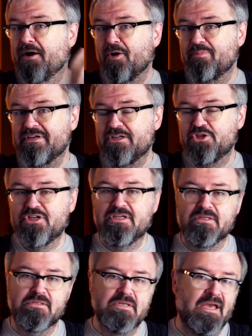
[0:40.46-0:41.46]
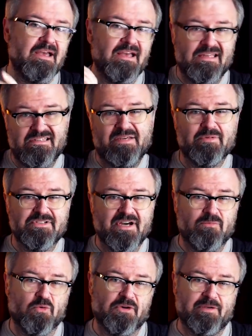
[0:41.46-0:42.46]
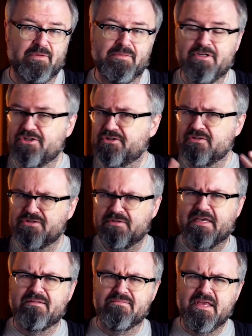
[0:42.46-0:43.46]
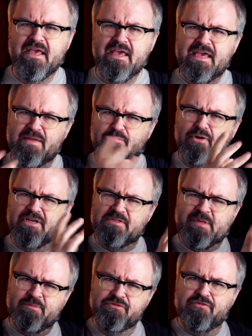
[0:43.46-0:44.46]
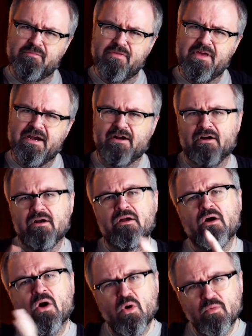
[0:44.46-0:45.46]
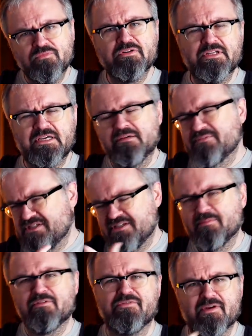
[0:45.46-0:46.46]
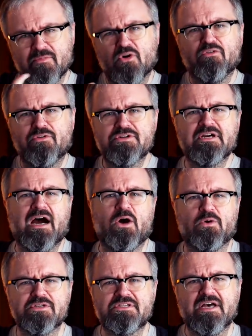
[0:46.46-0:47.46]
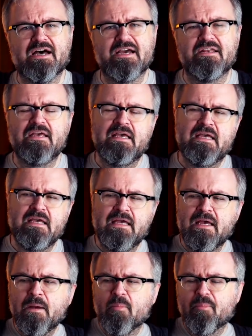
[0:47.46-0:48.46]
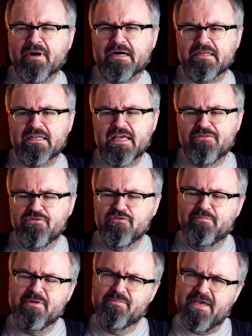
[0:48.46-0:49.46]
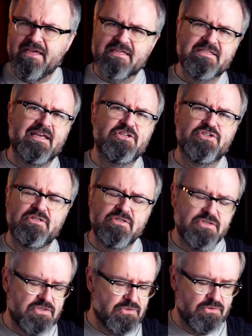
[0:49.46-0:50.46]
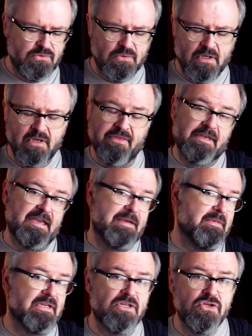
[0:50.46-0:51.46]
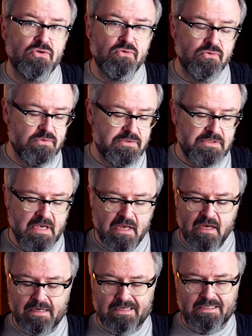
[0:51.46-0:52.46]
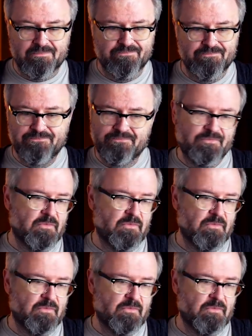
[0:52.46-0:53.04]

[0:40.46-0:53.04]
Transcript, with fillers: RPGs and tabletop wargaming miniatures. And it brings people from there, hopefully, some of them over to our side. But if you've been paying attention to the gaming news, um,